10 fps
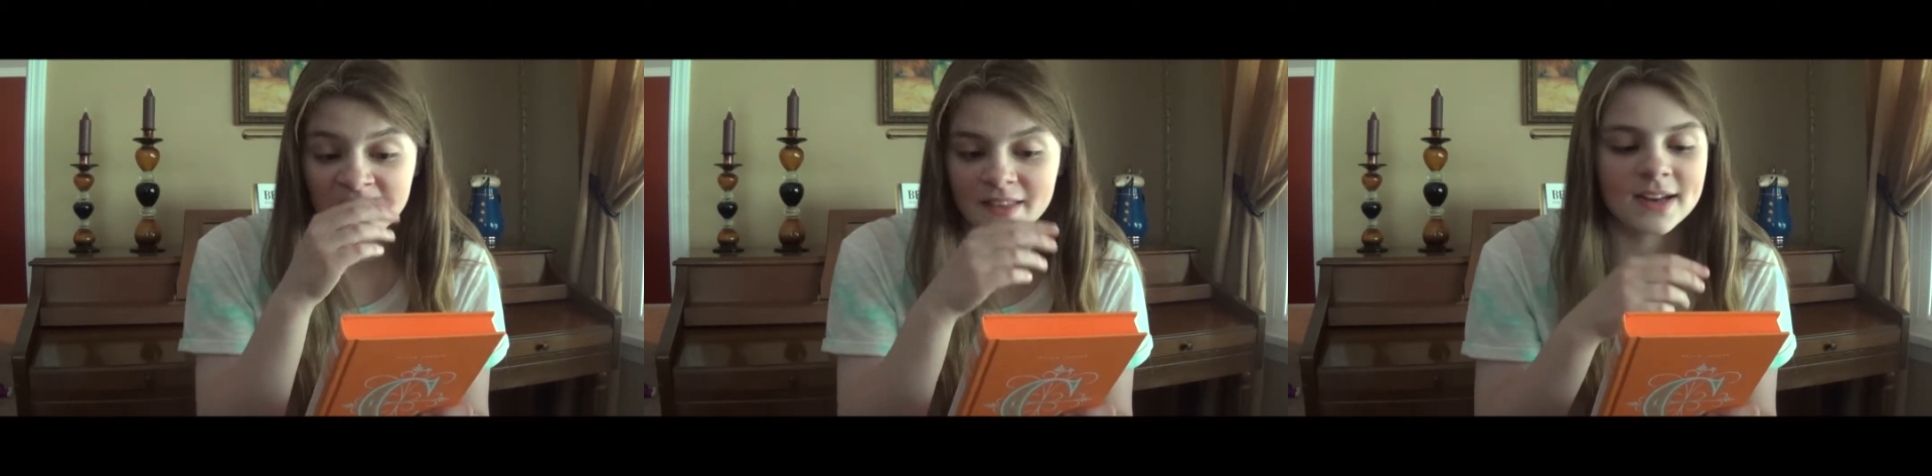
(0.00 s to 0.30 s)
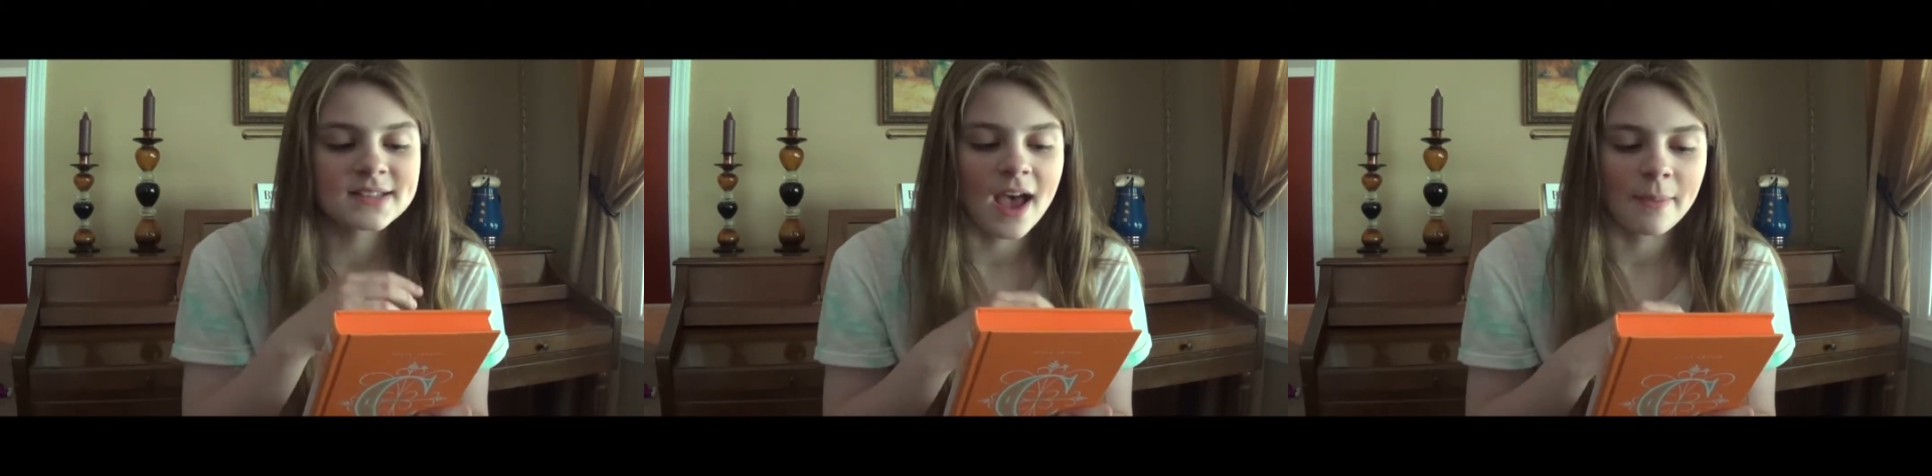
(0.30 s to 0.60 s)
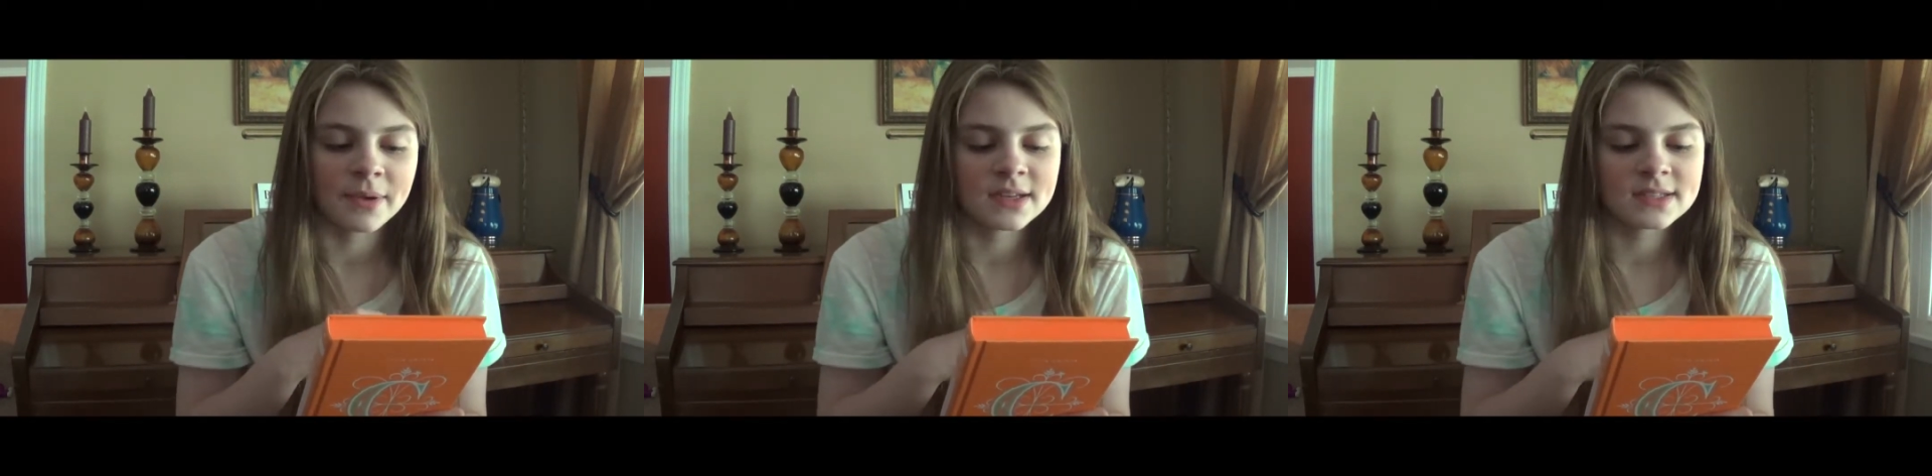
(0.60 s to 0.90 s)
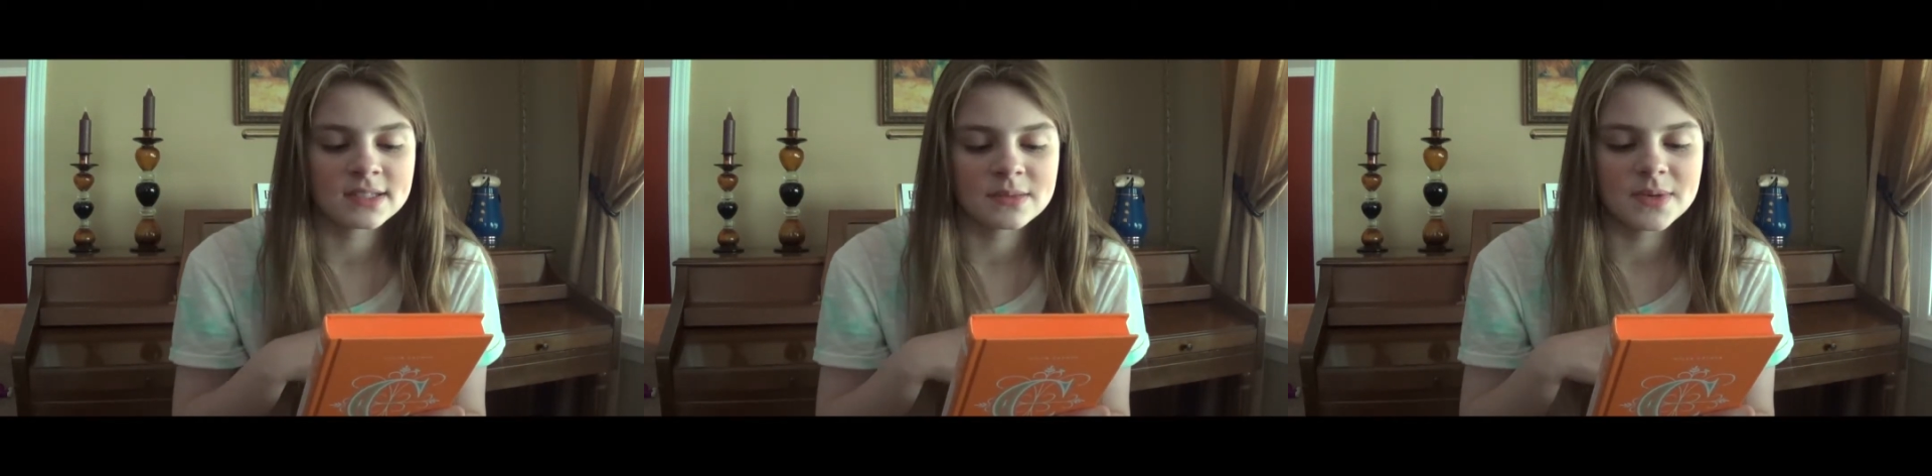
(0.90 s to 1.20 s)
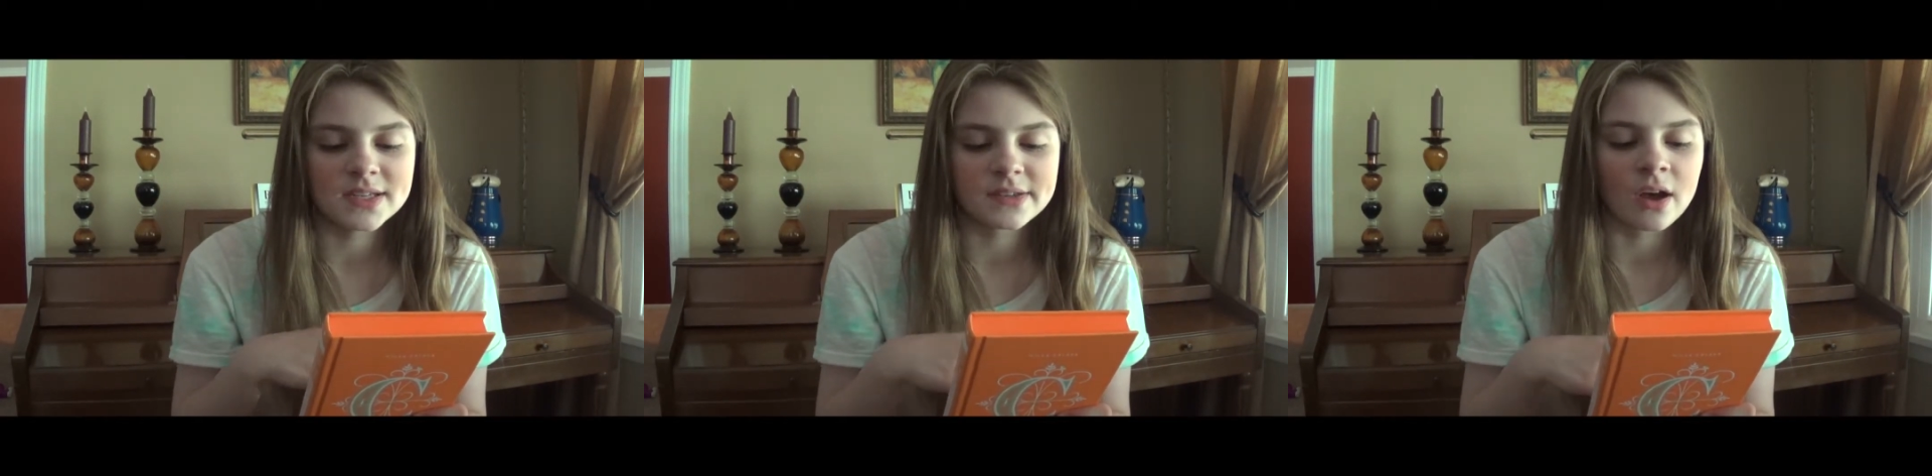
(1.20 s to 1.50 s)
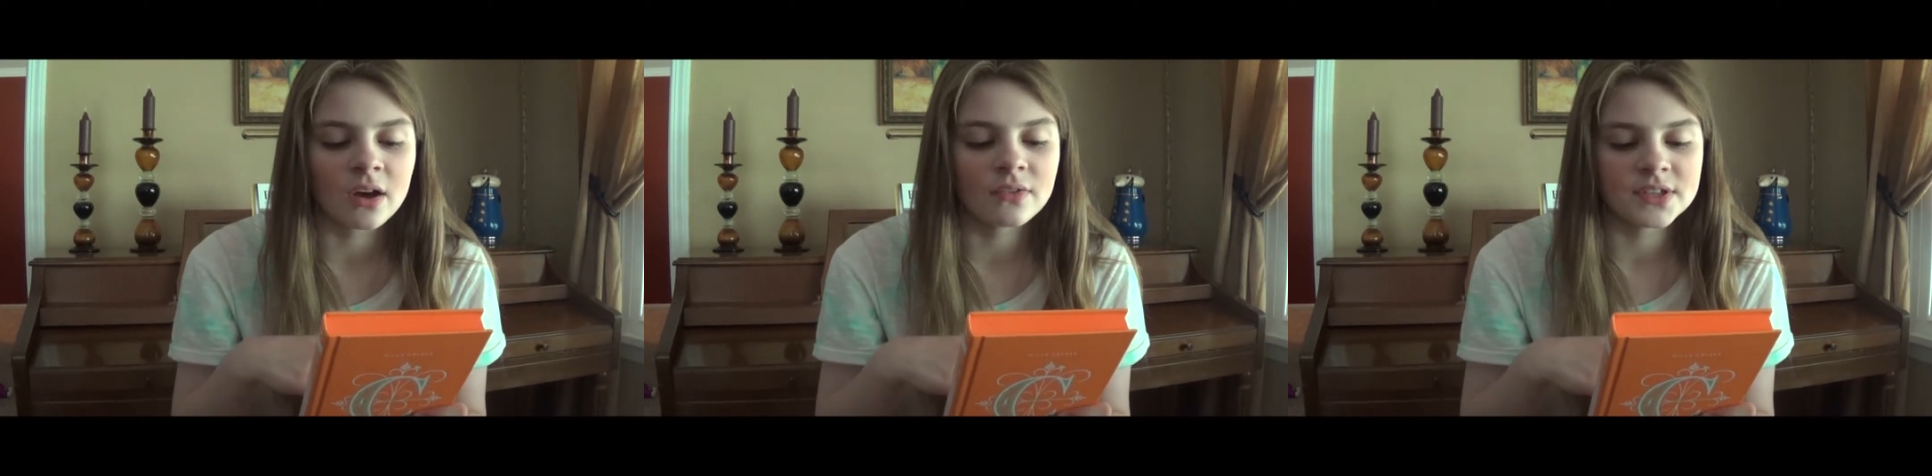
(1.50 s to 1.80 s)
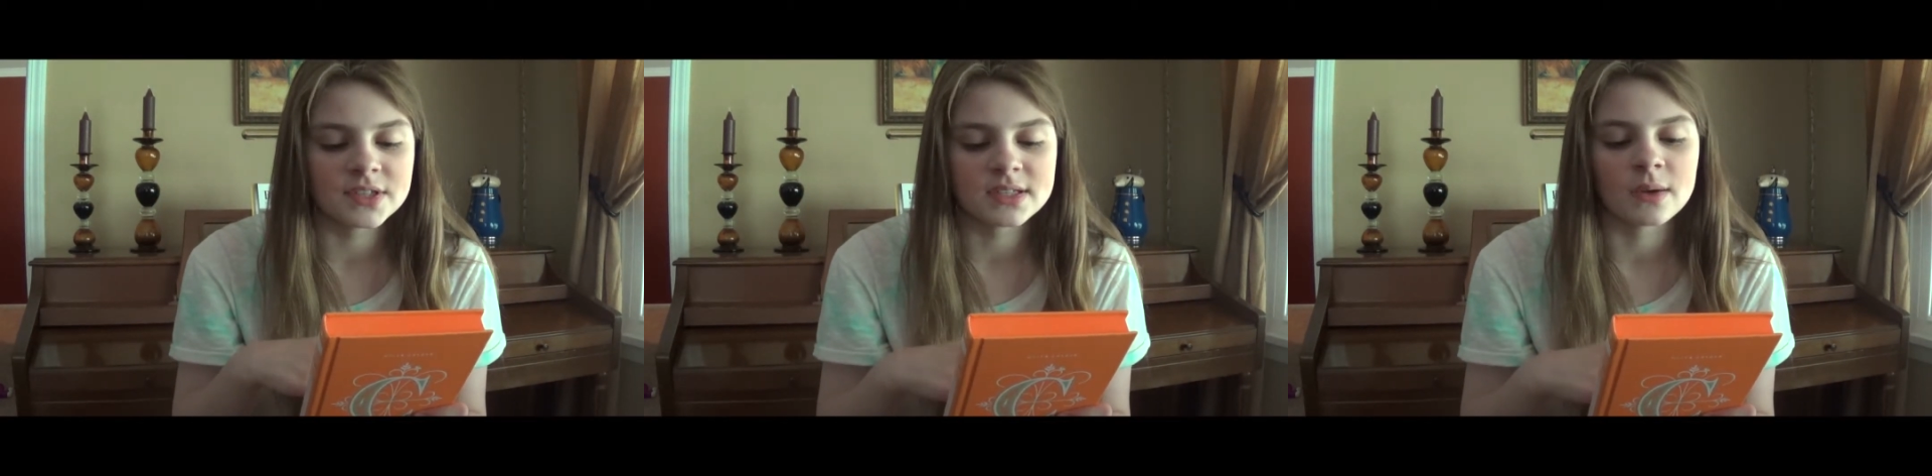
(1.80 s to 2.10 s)
"That is happiness, to be dissolved
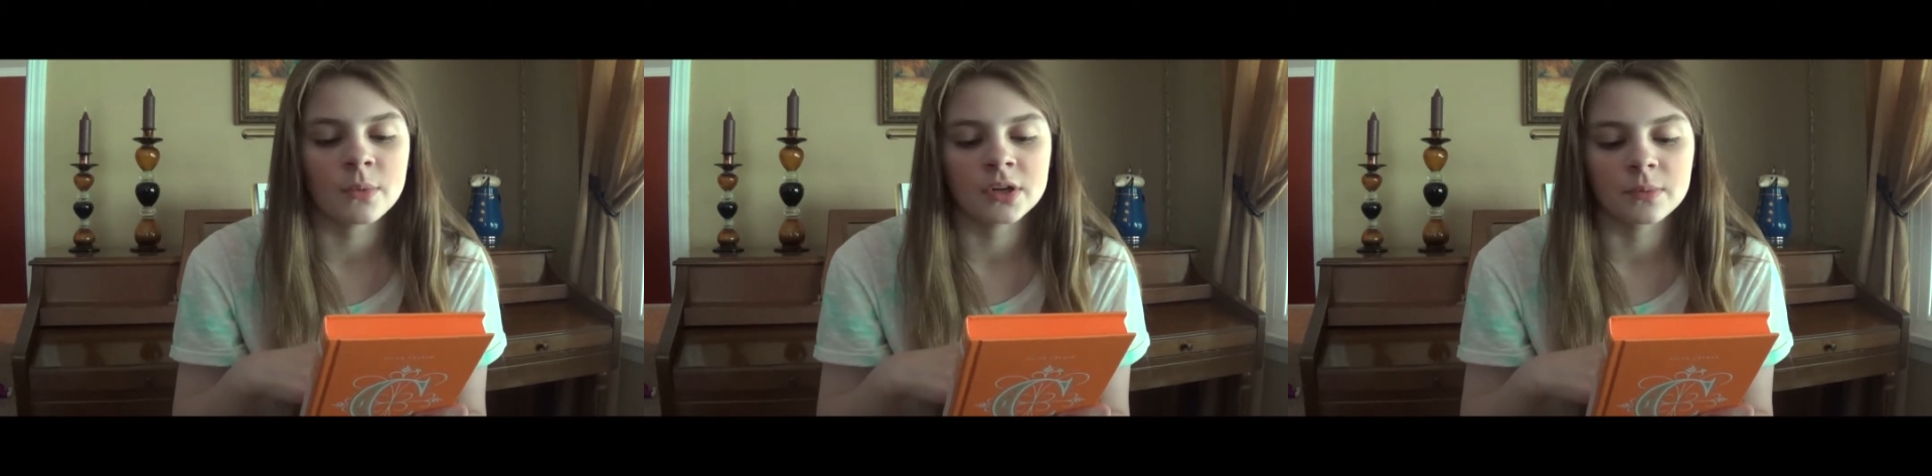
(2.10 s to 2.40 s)
into someone